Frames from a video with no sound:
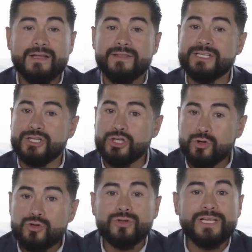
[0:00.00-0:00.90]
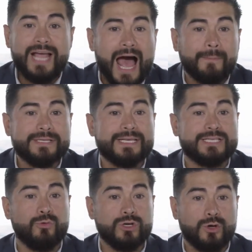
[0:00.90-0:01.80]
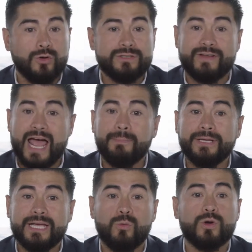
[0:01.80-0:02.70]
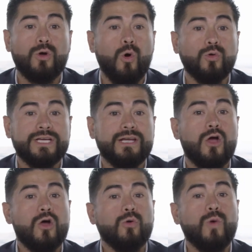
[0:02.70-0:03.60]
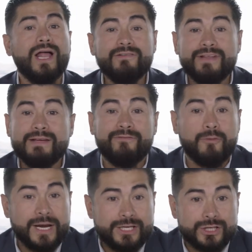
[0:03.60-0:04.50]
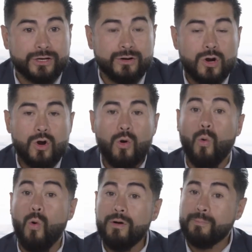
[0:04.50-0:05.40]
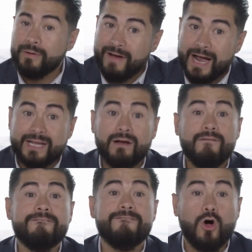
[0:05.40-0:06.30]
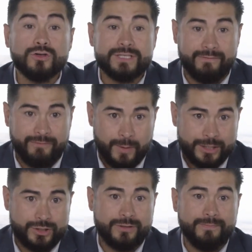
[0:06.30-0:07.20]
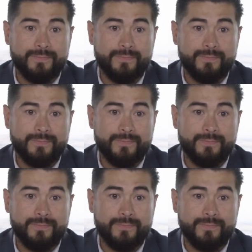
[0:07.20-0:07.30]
This usually happens as a result of an applicant withholding relevant information or providing false information.